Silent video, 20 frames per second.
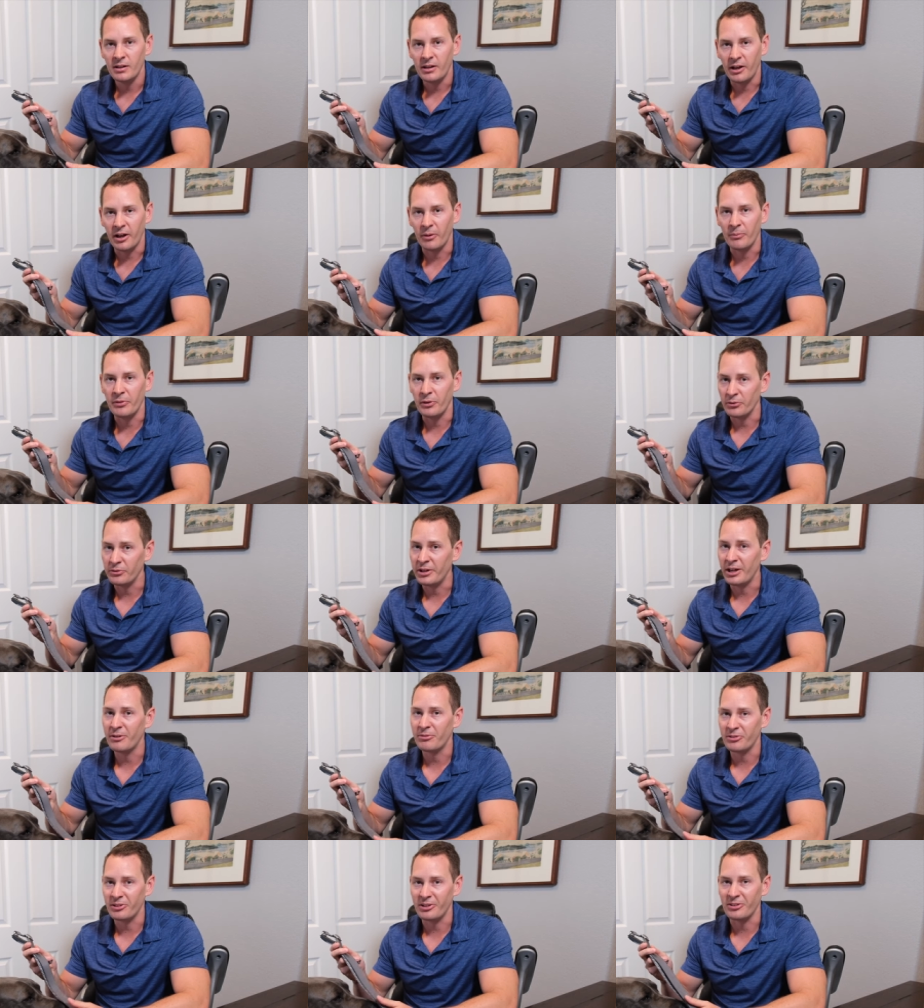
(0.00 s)
Um, they'll
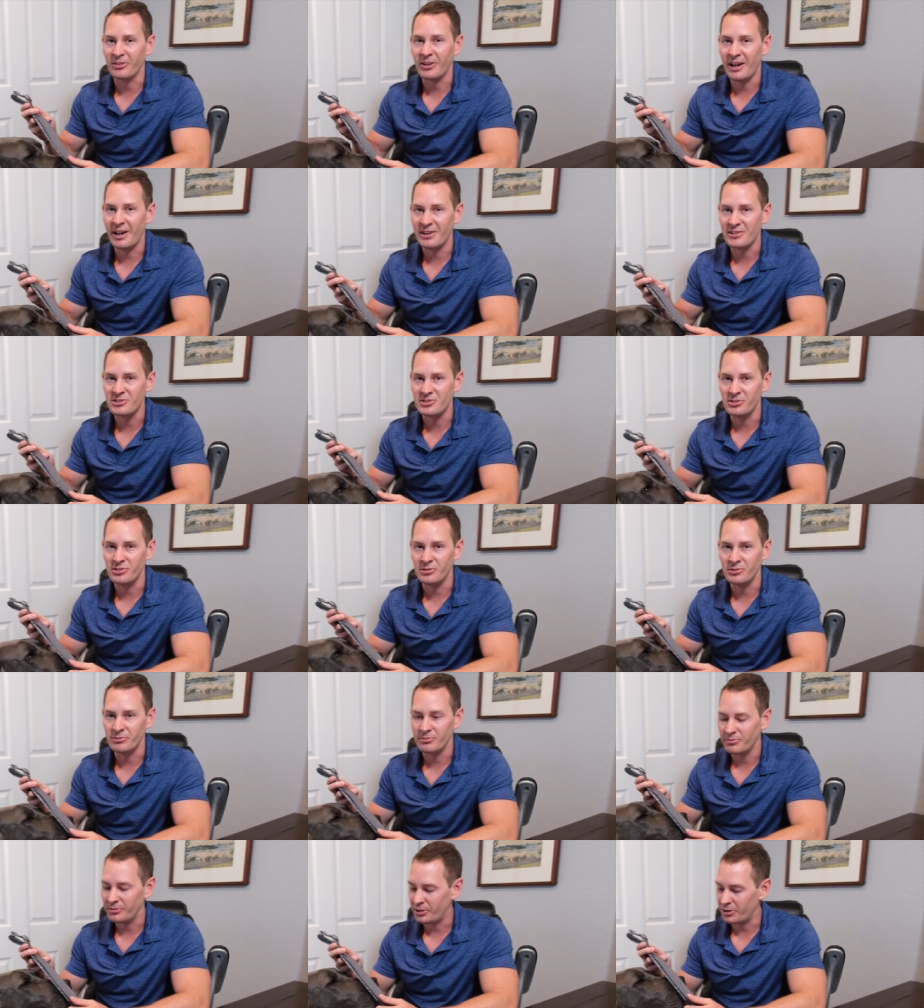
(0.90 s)
definitely last
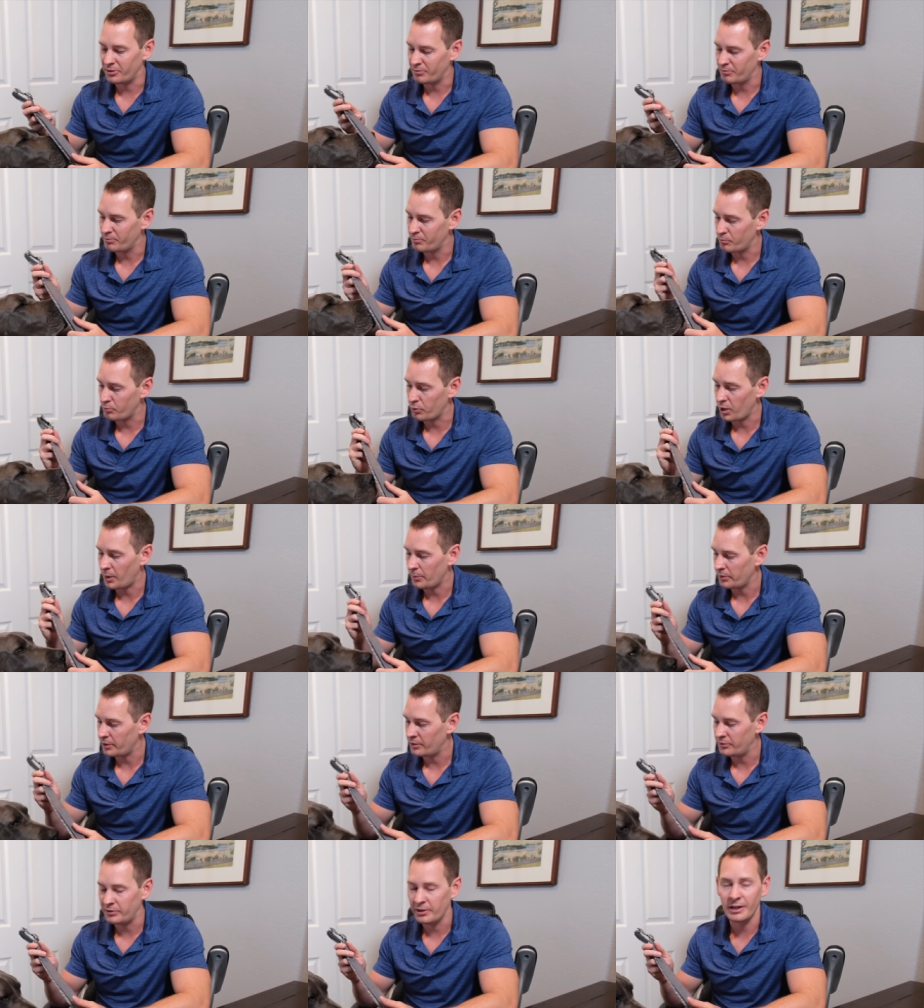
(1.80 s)
you, you know,
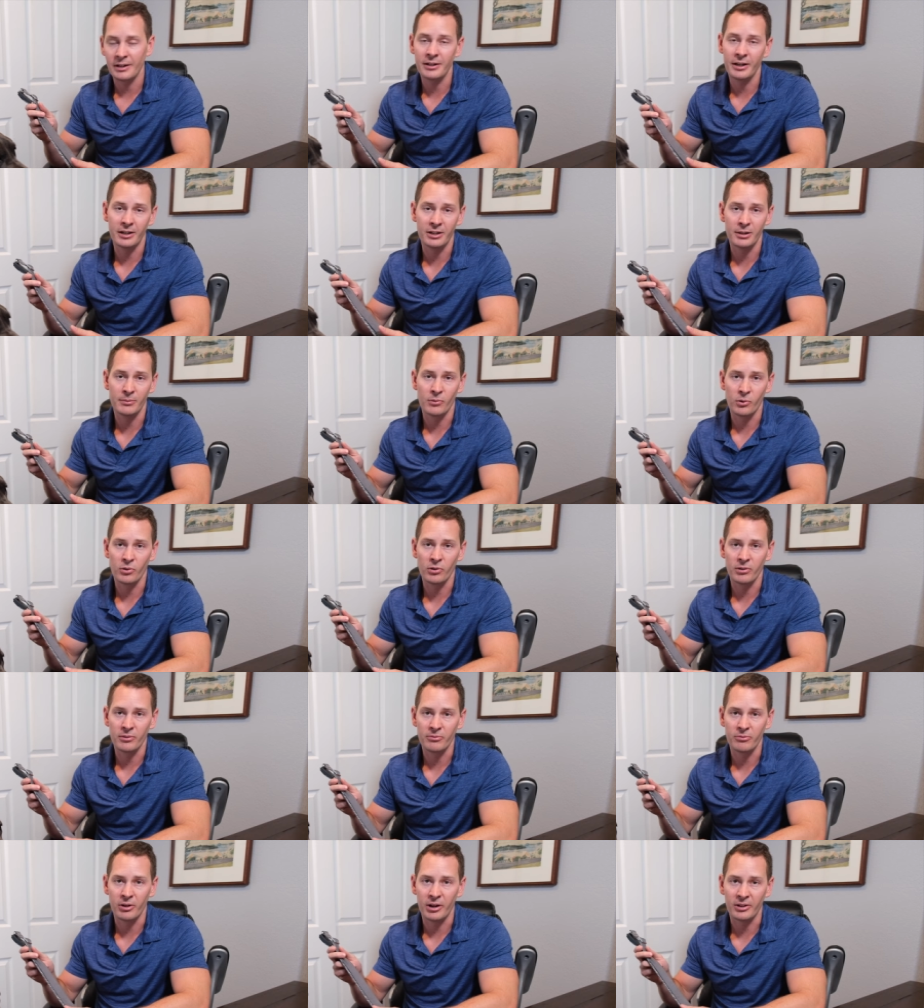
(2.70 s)
probably a decade or
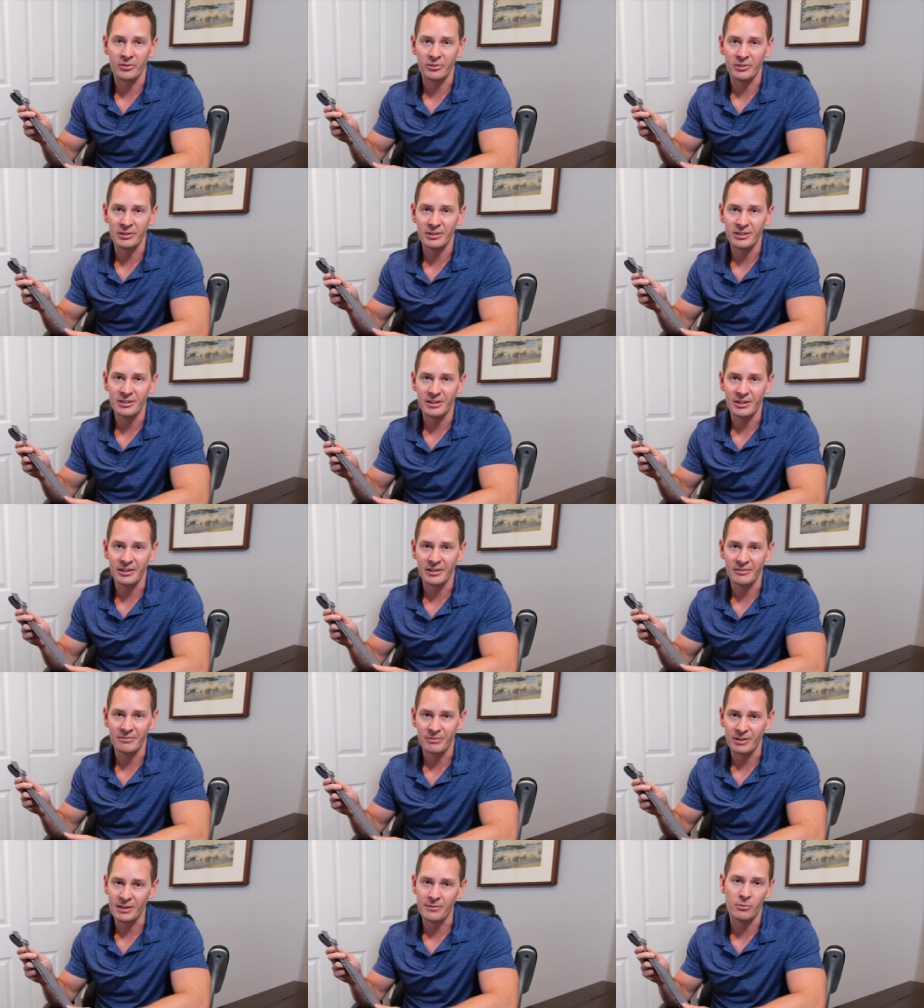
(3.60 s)
more, frankly, uh,
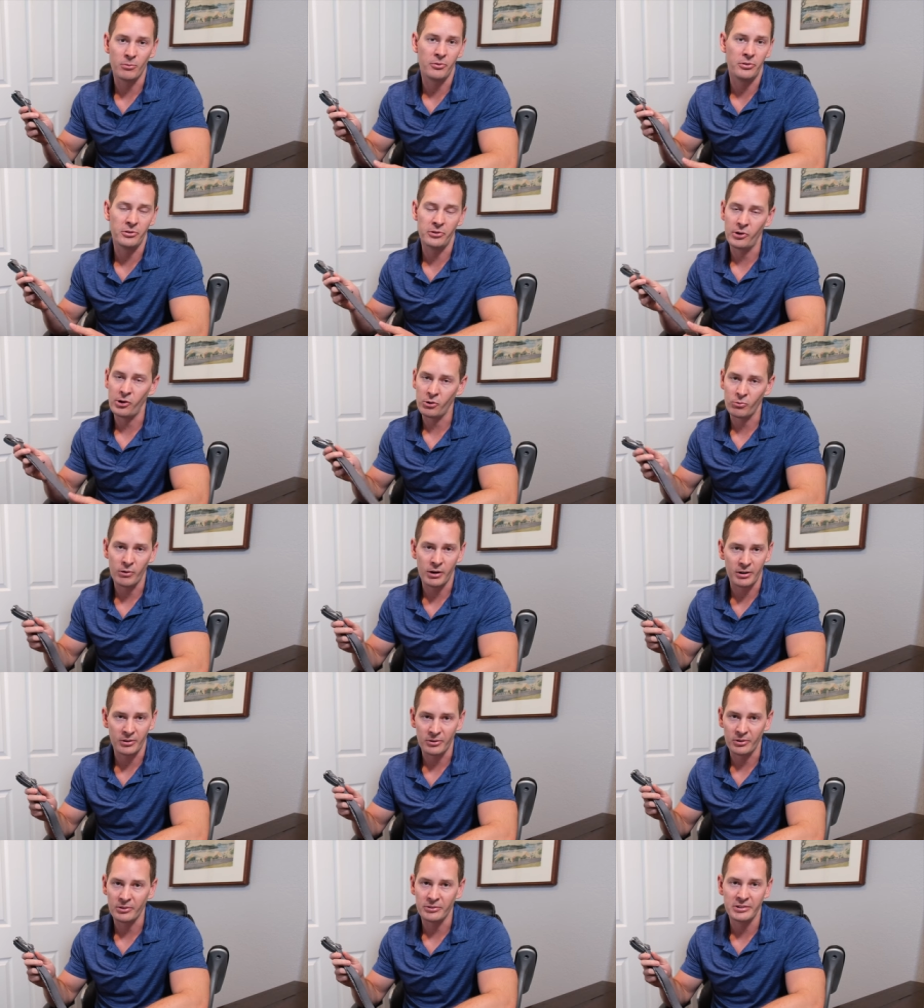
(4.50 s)
even with the dog
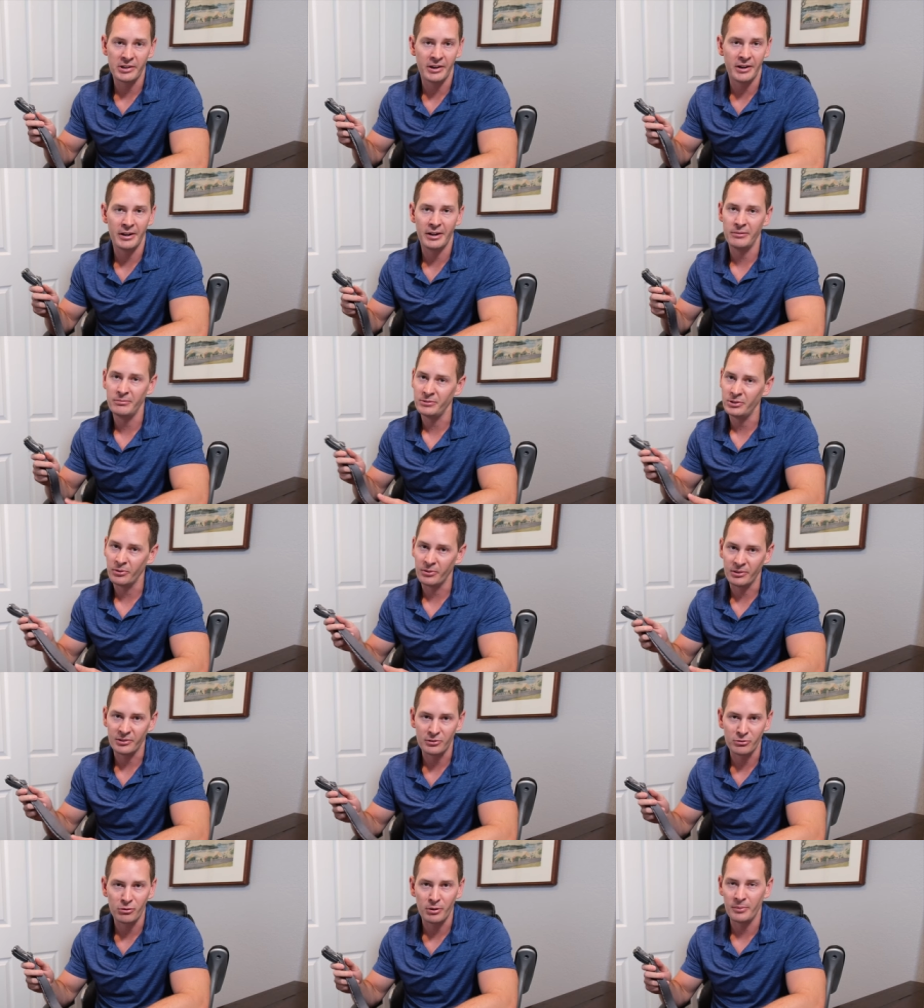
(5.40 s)
wearing it all the time,
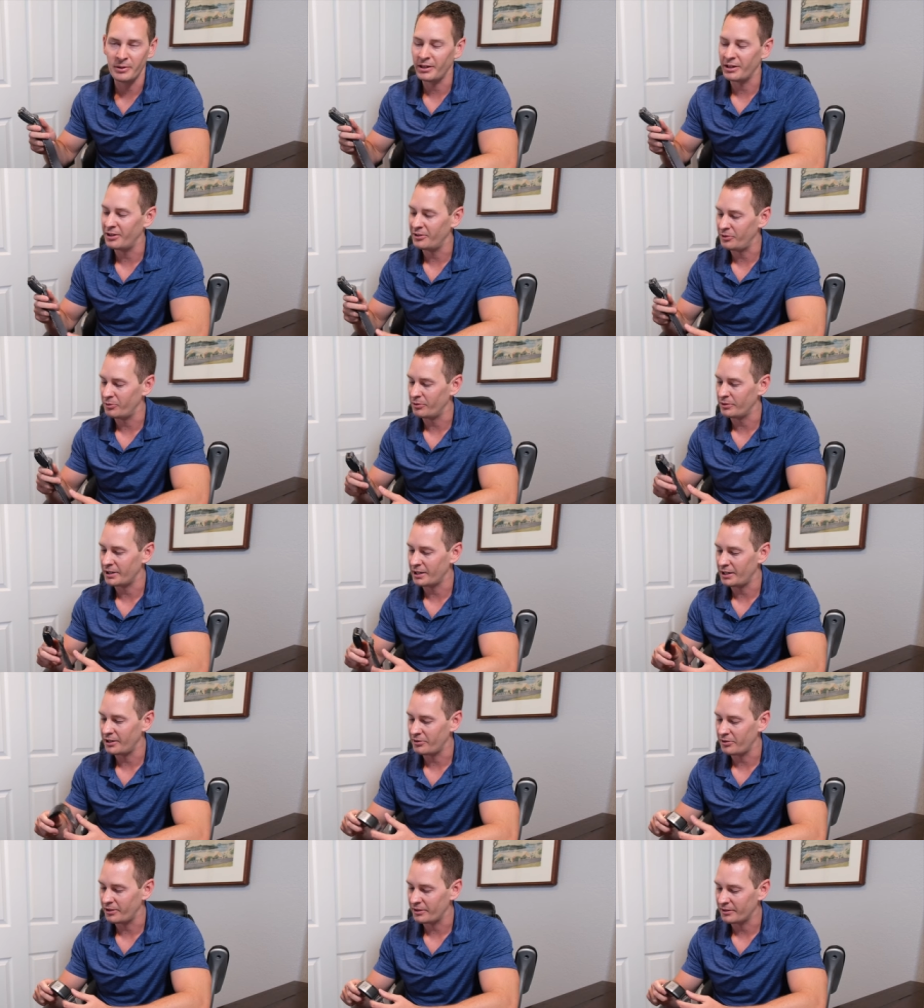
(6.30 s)
going swimming it, doing
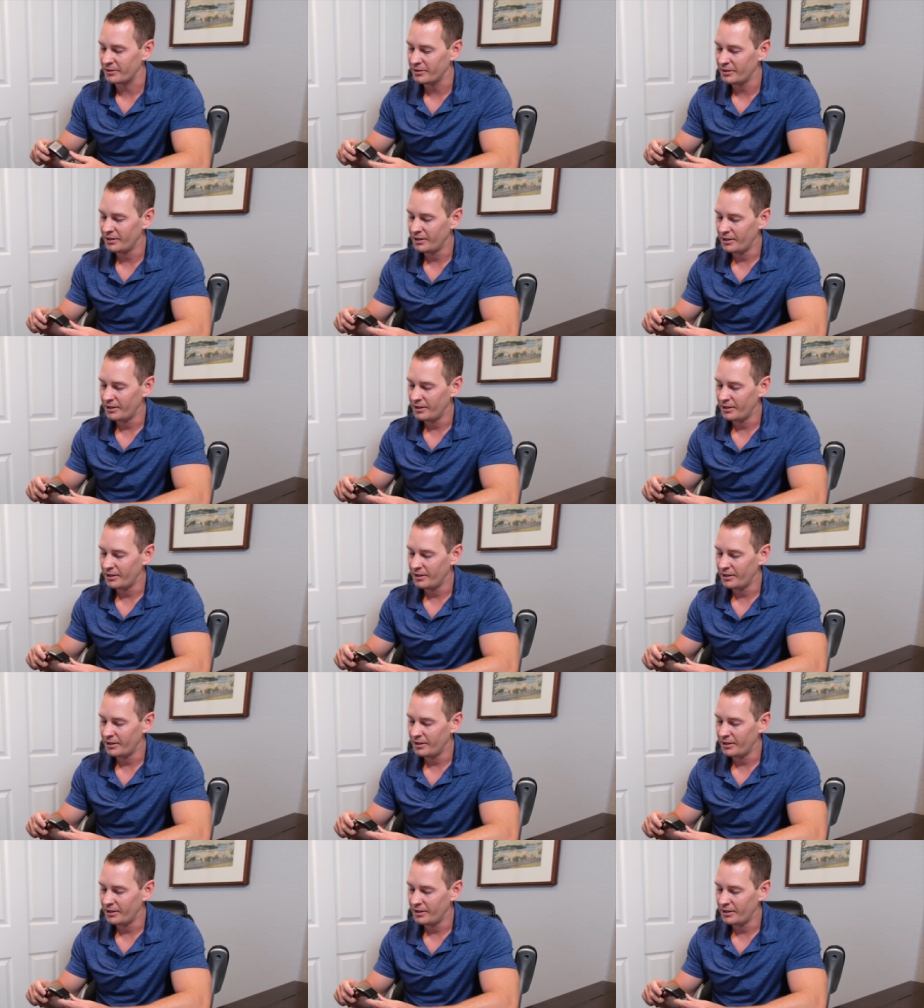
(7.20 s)
anything.